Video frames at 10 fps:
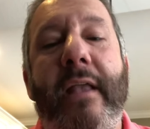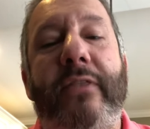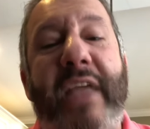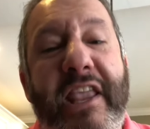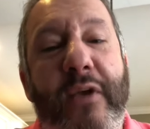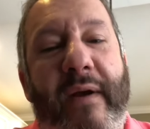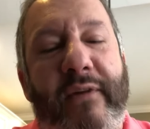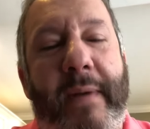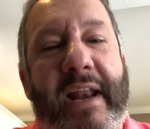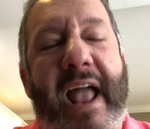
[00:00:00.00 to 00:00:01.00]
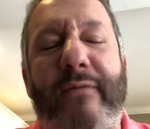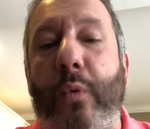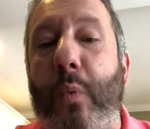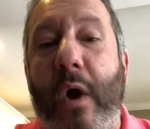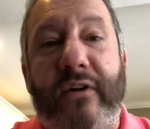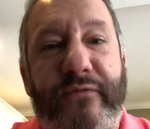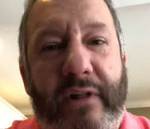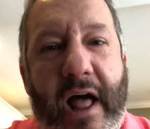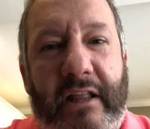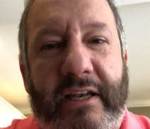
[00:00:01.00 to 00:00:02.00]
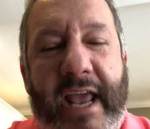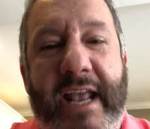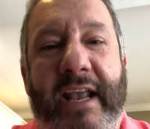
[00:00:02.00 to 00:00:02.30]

Thank you, everybody. Have a wonderful holiday.